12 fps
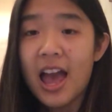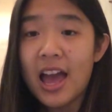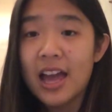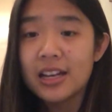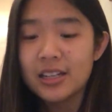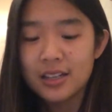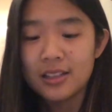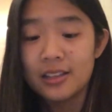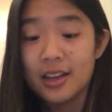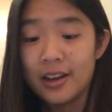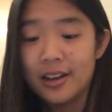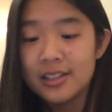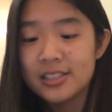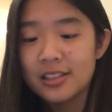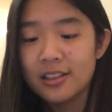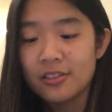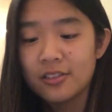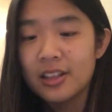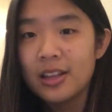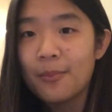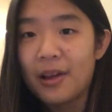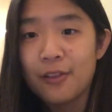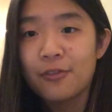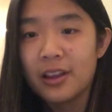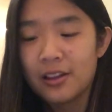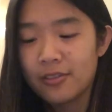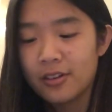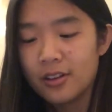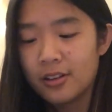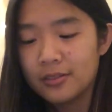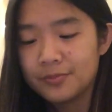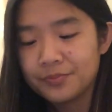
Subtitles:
And yeah, it's literally my favorite.